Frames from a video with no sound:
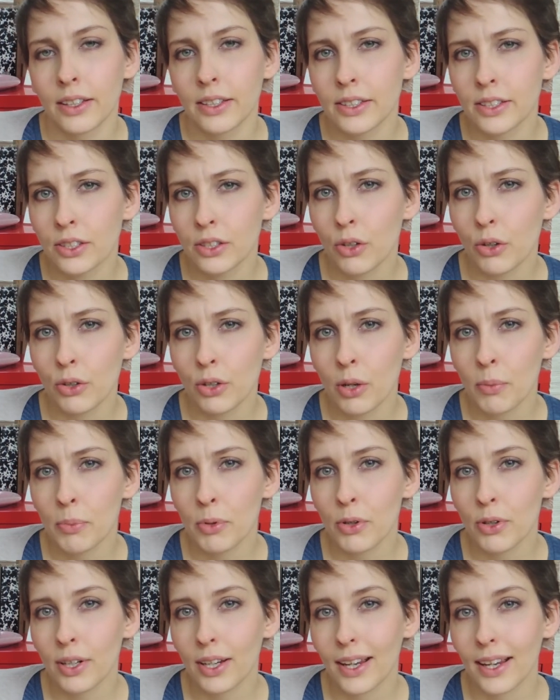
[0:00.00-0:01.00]
it's an older
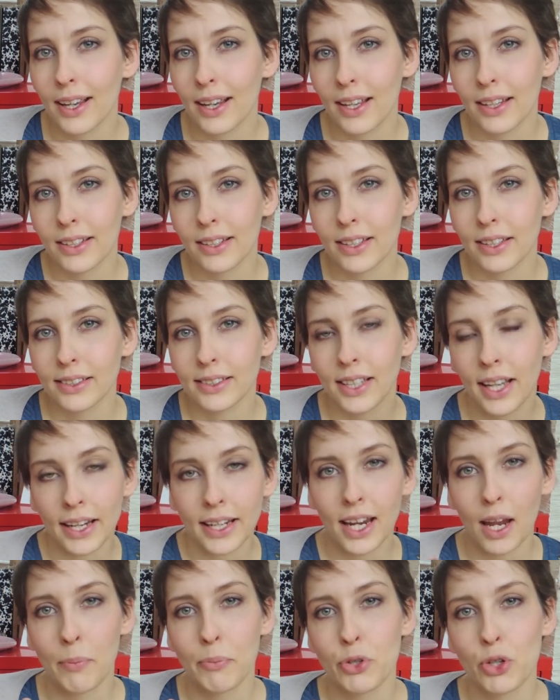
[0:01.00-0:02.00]
book, and it's
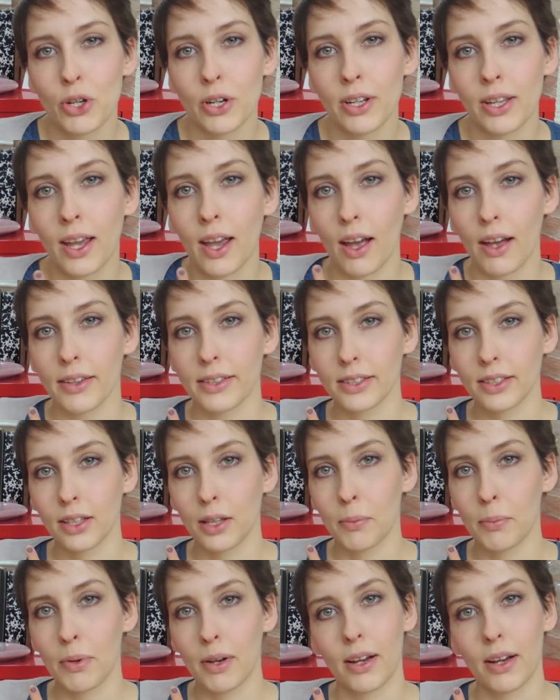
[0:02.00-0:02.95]
I Capture the Castle